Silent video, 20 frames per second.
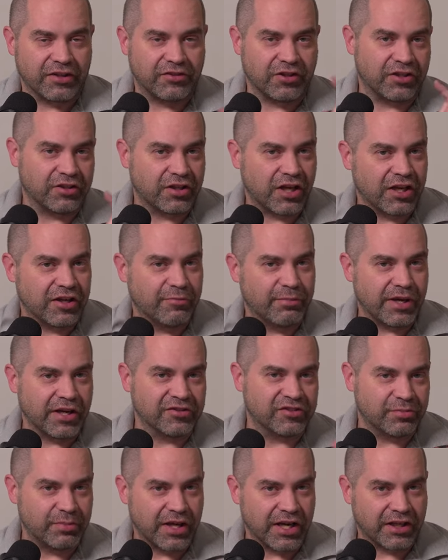So you can kind of
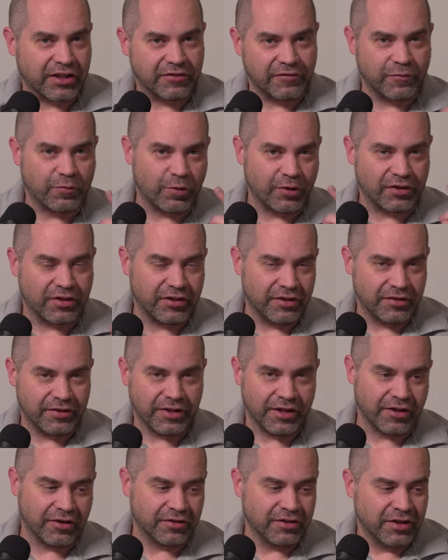bounce back and forth
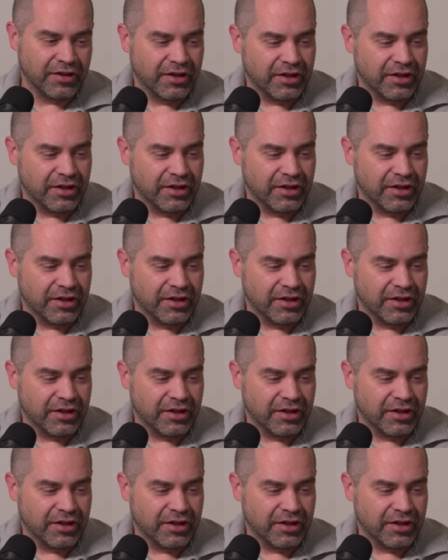there.